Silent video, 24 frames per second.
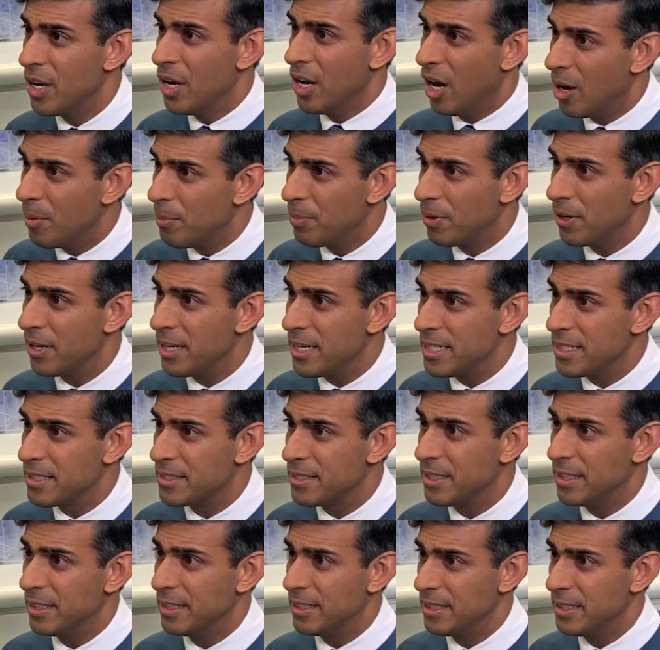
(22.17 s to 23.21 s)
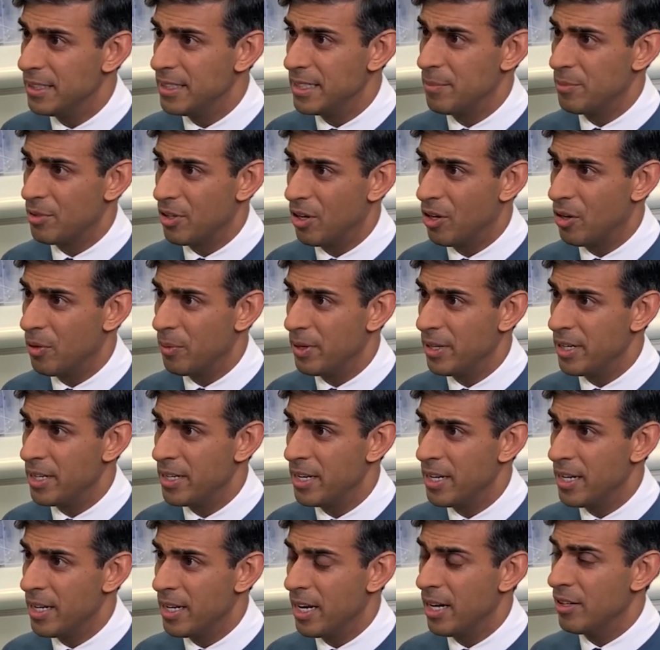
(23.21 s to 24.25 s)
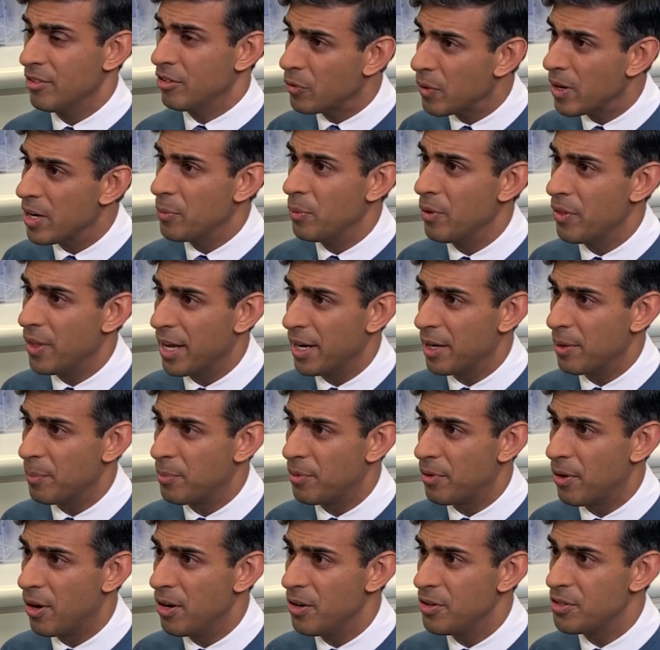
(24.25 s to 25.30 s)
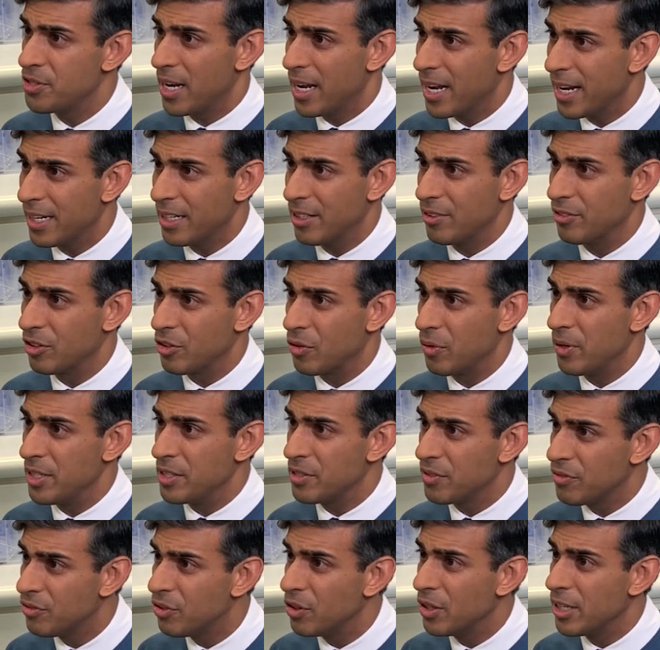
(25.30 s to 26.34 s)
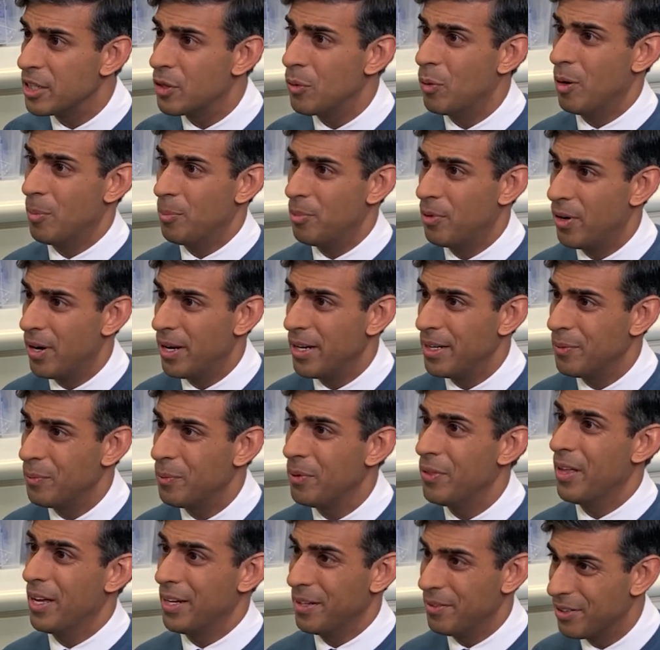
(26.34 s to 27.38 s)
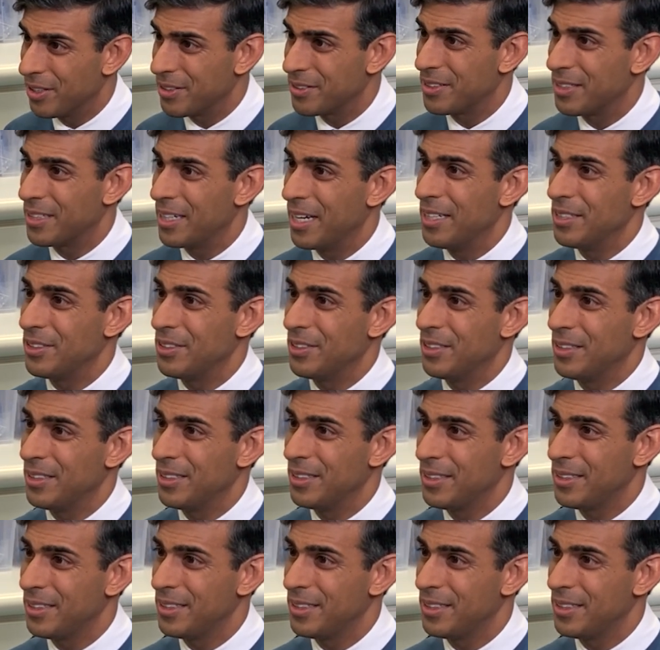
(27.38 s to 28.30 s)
I'm pleased that Nadhim Zahawi has agreed with that approach and has agreed to fully cooperate with that investigation.